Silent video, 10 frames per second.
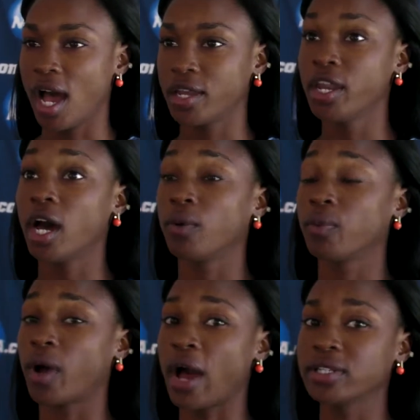No,
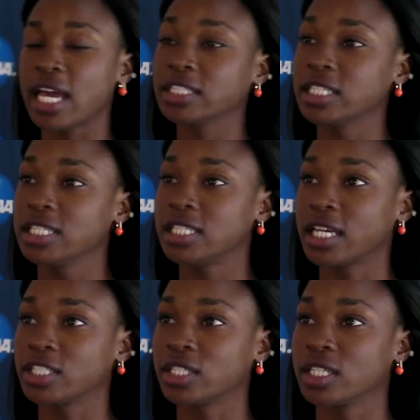I was actually.
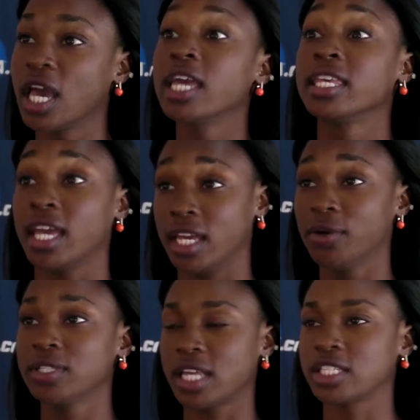outside. yeah, it
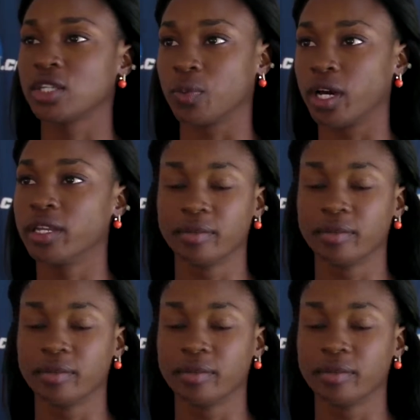was section okay, one.